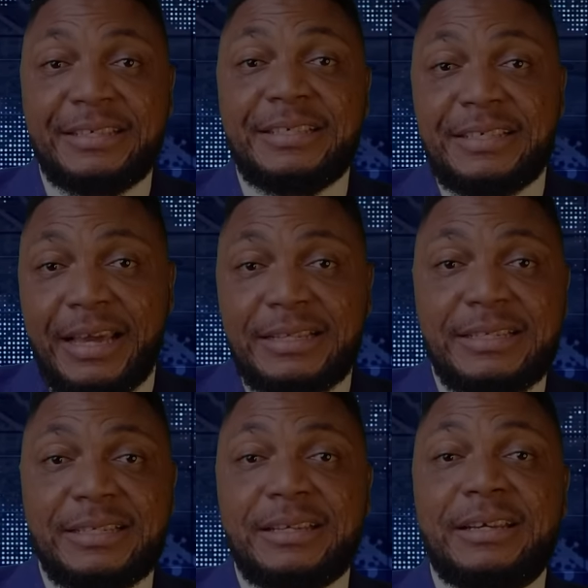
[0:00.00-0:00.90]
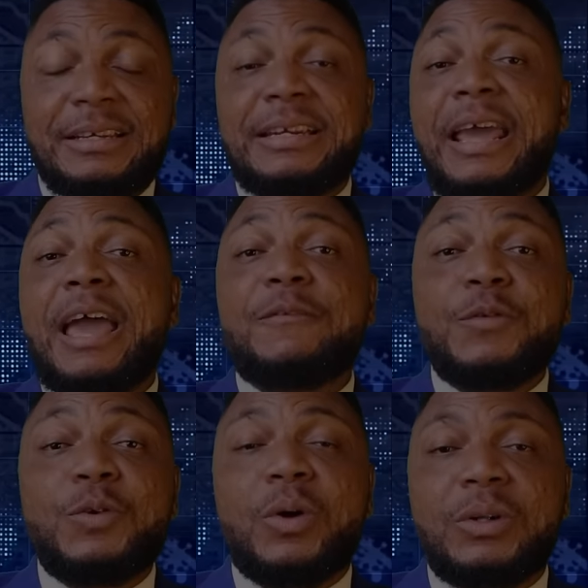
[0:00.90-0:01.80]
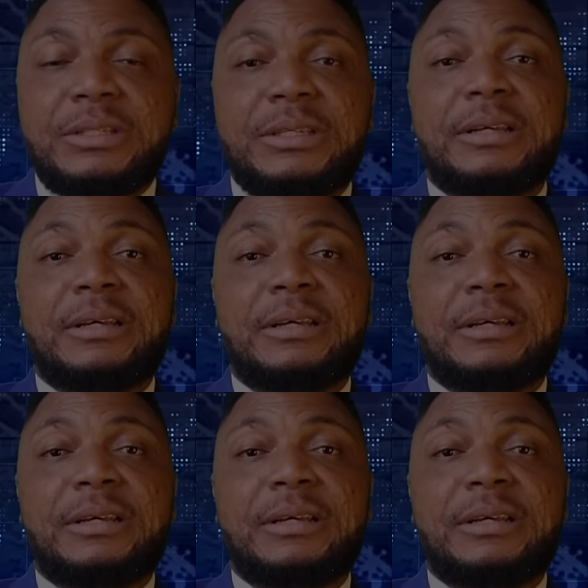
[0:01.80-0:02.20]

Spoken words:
yet they have not